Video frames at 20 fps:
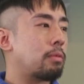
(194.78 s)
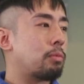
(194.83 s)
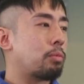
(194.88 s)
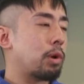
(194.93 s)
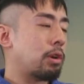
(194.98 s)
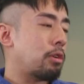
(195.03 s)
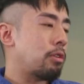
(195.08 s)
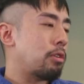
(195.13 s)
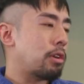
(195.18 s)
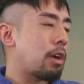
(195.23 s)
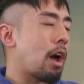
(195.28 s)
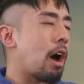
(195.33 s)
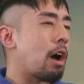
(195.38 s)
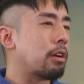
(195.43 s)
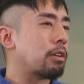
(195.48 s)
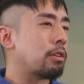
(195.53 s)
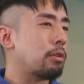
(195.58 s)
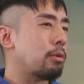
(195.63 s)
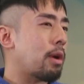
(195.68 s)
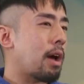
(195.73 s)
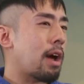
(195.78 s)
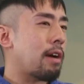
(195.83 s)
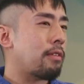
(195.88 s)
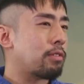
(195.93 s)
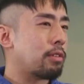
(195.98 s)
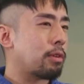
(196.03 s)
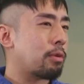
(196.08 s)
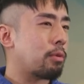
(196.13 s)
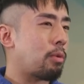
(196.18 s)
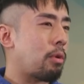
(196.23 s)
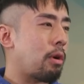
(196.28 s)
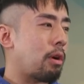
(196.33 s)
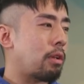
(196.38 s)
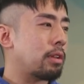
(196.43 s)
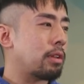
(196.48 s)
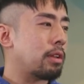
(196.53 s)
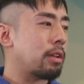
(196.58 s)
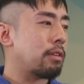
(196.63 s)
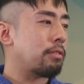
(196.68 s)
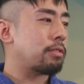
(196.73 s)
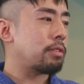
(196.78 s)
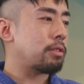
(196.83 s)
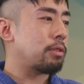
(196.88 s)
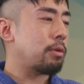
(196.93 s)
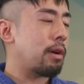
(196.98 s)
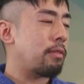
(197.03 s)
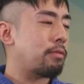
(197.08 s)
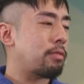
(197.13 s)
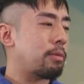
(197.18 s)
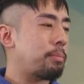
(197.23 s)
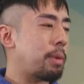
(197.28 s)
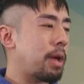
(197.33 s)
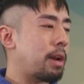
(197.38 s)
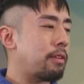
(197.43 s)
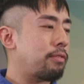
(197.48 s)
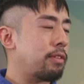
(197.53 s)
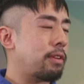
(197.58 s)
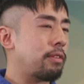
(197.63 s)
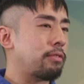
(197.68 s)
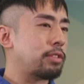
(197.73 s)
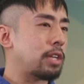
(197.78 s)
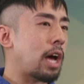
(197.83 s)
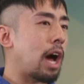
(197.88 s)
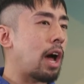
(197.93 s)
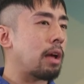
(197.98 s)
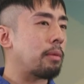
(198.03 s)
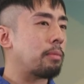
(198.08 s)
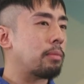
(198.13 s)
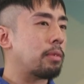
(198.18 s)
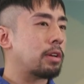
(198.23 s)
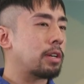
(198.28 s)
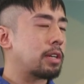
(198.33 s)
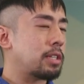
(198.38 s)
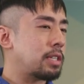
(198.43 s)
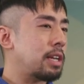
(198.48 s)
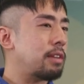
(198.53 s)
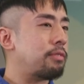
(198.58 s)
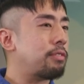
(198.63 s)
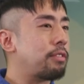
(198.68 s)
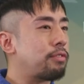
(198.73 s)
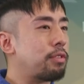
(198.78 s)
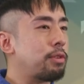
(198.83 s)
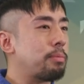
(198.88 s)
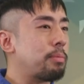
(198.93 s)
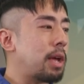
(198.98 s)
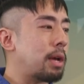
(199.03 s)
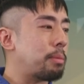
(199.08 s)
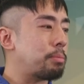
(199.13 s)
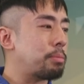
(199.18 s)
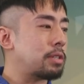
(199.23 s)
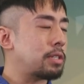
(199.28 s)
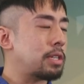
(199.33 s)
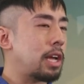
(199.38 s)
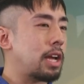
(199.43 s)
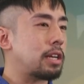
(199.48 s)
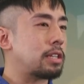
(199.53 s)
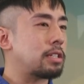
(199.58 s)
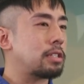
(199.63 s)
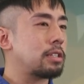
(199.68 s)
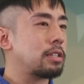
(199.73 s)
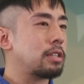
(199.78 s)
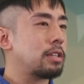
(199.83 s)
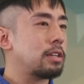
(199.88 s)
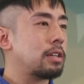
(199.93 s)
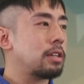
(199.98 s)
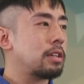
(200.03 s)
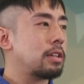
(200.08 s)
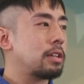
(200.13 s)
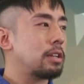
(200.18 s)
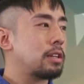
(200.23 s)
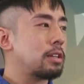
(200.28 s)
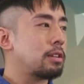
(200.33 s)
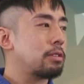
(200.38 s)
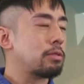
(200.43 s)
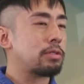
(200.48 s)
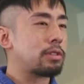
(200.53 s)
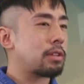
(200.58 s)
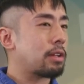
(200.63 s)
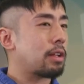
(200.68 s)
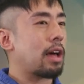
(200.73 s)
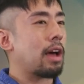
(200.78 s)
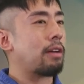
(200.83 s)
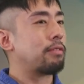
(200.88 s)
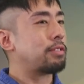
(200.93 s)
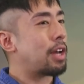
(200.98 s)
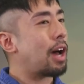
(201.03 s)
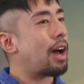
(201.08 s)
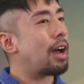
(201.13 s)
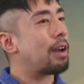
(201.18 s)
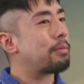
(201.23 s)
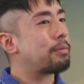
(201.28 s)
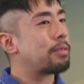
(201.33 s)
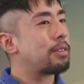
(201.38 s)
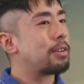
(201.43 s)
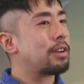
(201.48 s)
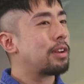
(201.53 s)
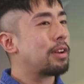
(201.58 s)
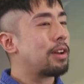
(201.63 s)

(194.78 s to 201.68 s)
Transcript: when you're young, you have the quality of, you have the benefit of time. Because even if you make mistakes, you still have time.